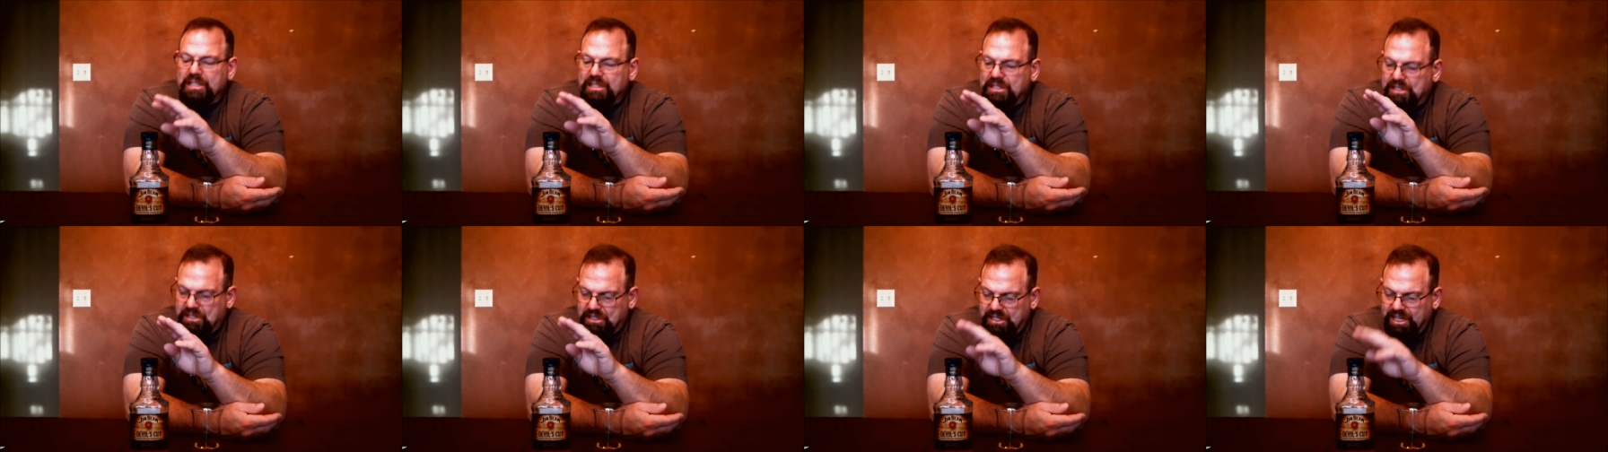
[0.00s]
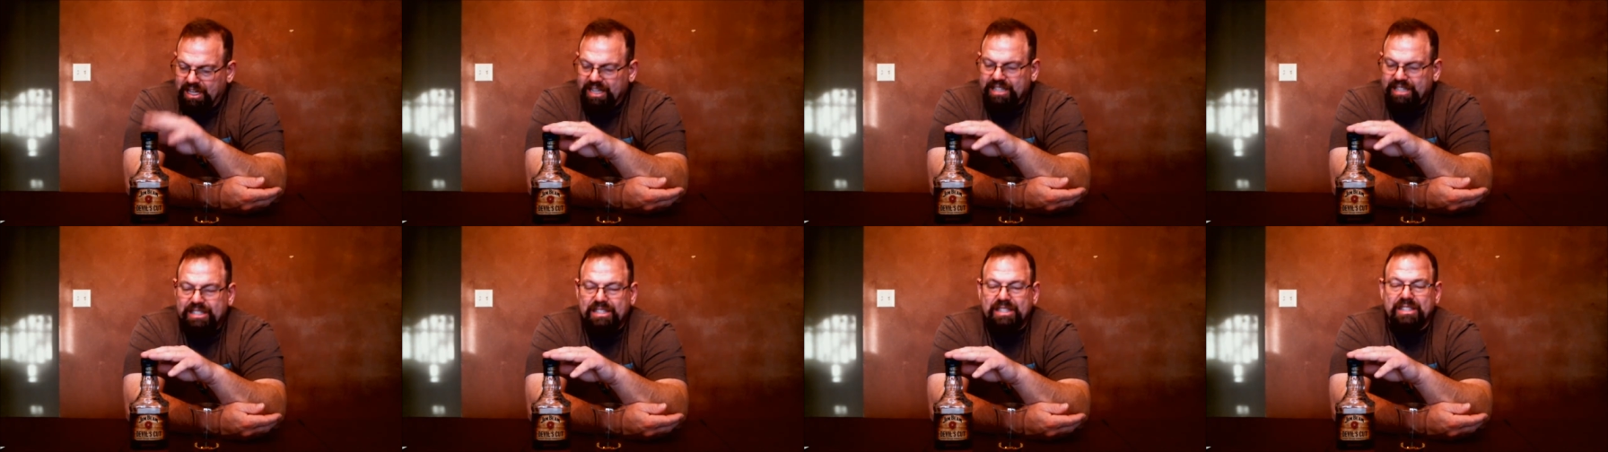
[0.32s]

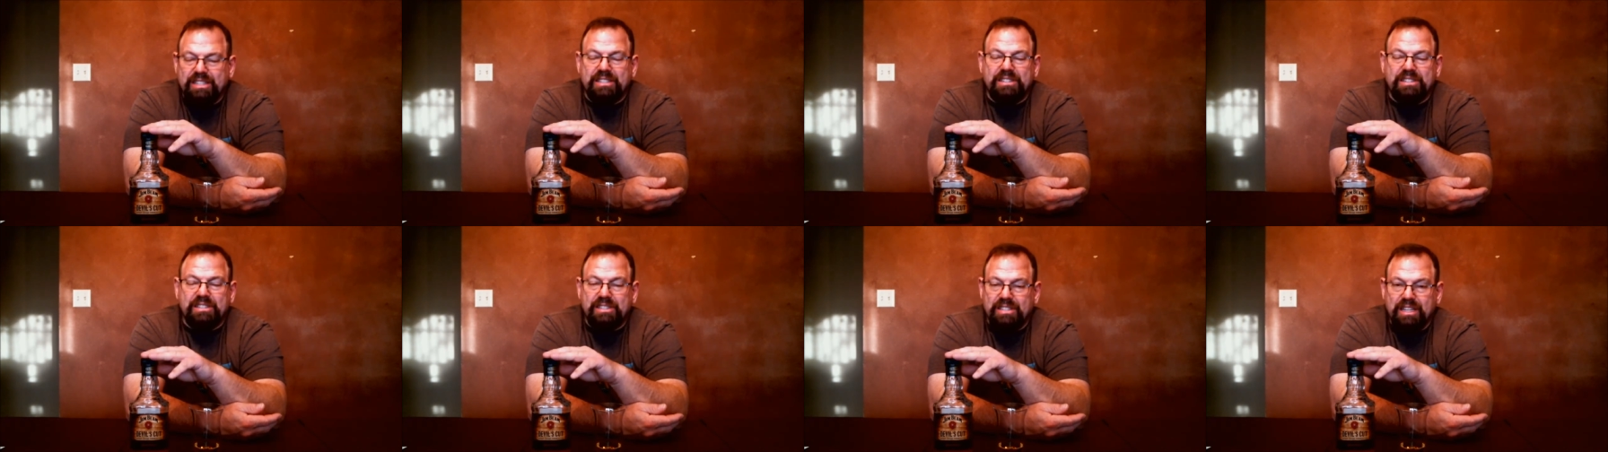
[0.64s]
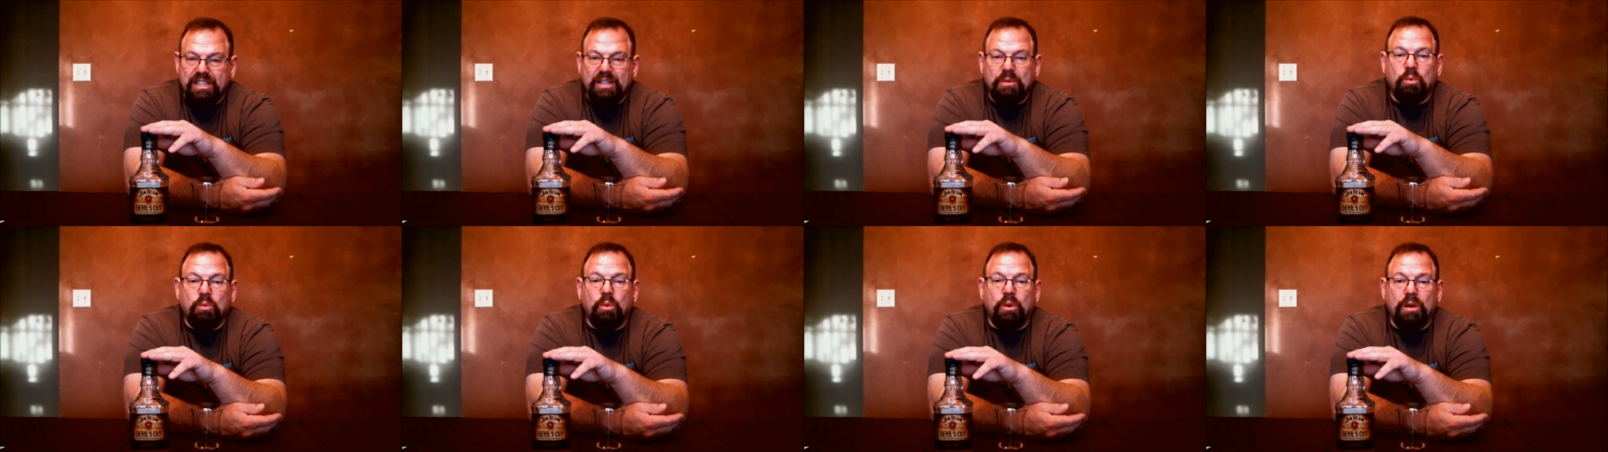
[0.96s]
just to
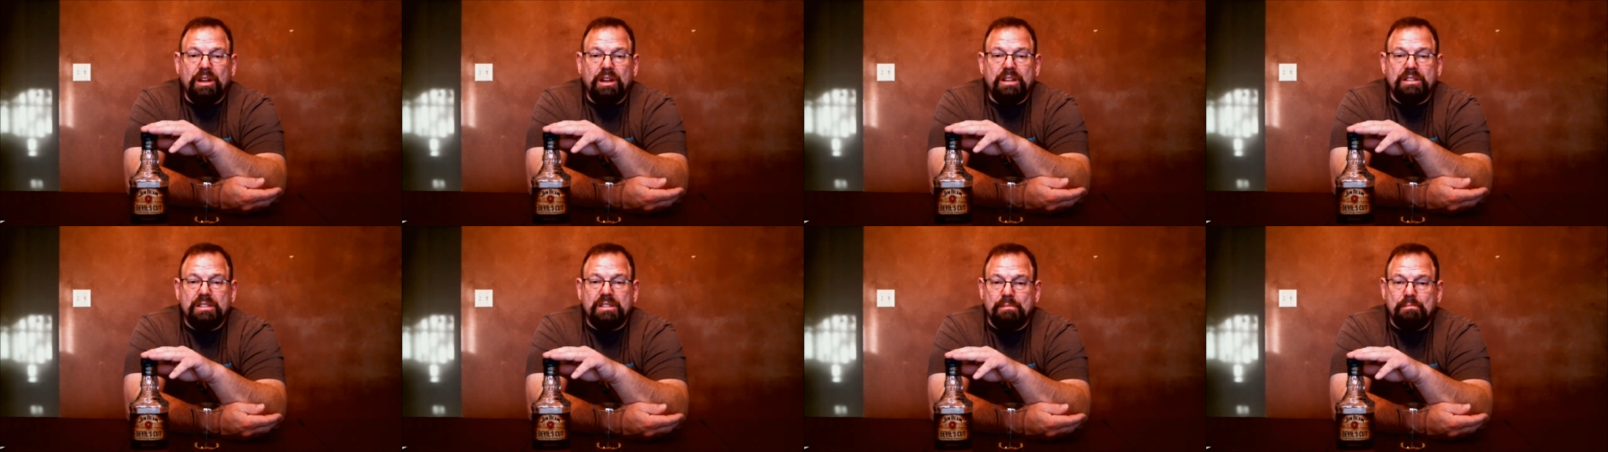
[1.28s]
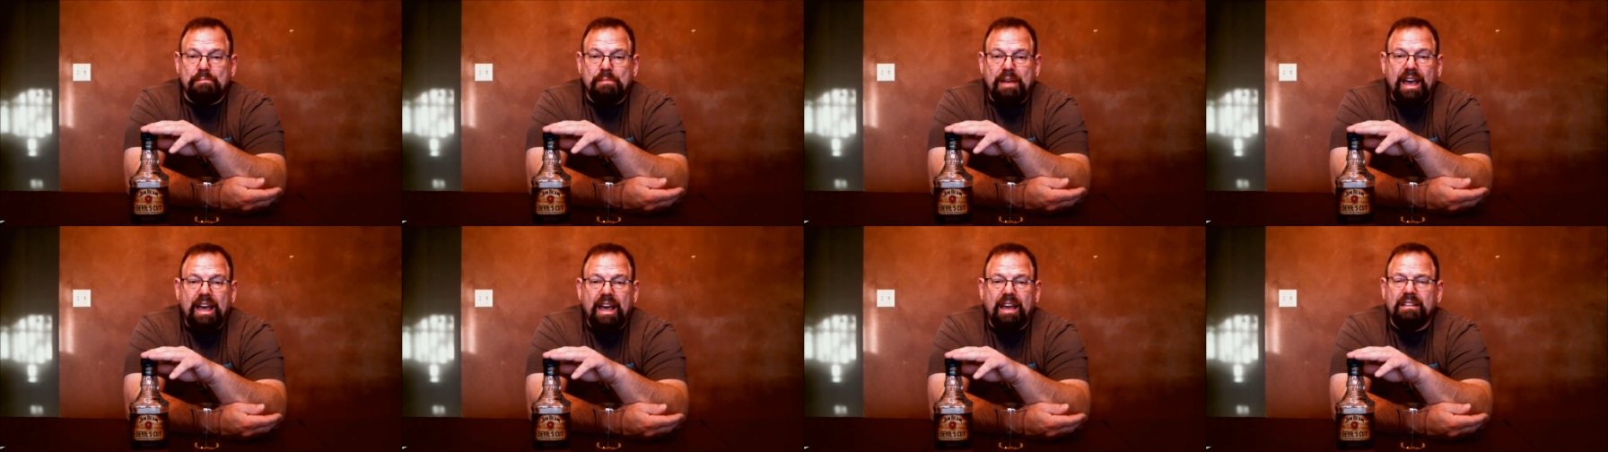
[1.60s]
see what it's
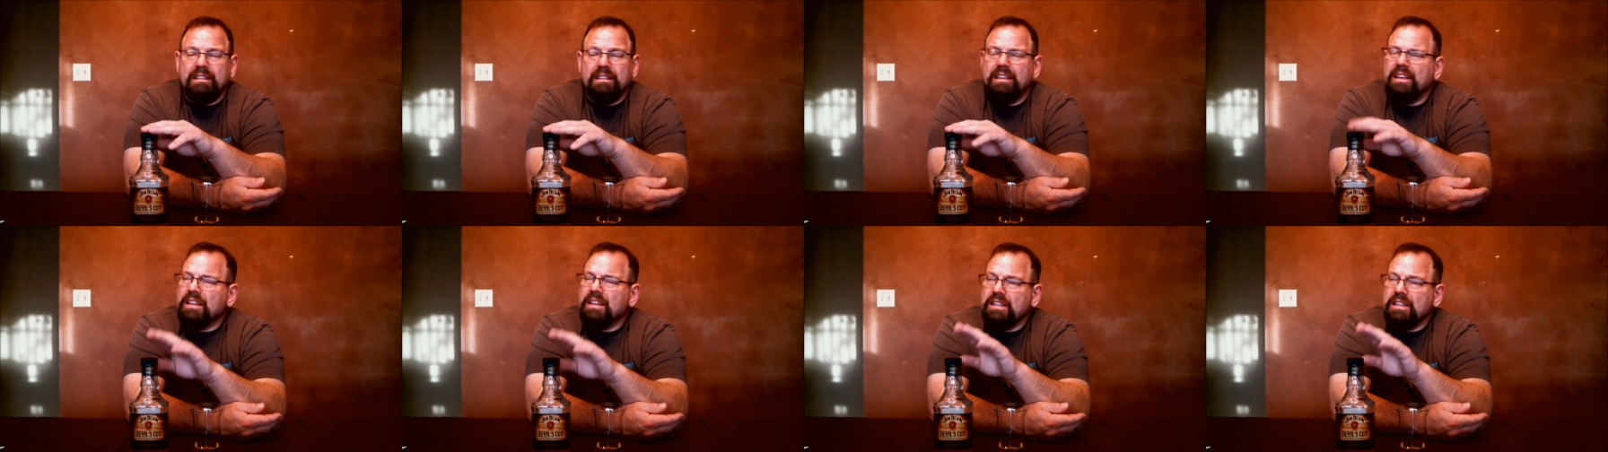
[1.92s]
about